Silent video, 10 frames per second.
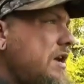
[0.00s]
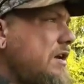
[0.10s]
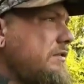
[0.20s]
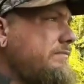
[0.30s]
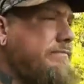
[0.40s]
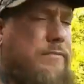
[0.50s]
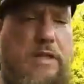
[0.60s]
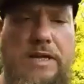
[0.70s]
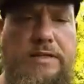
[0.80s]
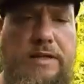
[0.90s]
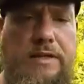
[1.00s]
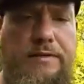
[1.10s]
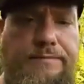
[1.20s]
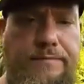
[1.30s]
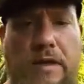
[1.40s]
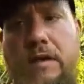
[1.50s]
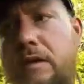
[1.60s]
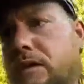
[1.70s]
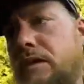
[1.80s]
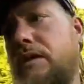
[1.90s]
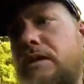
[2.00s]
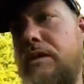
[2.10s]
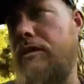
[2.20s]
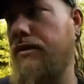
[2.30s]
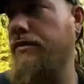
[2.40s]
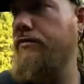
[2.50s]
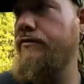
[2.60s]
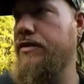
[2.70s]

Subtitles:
died last night. You know,